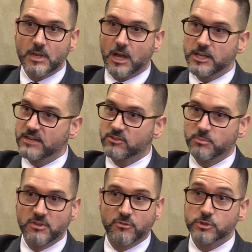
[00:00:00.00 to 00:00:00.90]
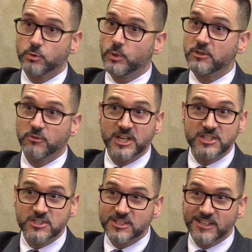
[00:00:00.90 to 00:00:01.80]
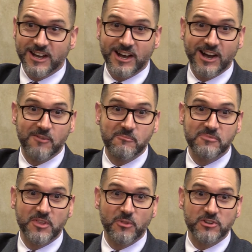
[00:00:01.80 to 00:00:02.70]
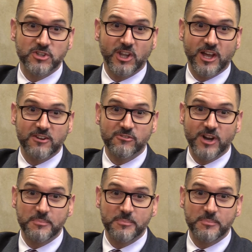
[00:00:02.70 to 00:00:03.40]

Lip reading: You have to be the first to win the race. There's a lot of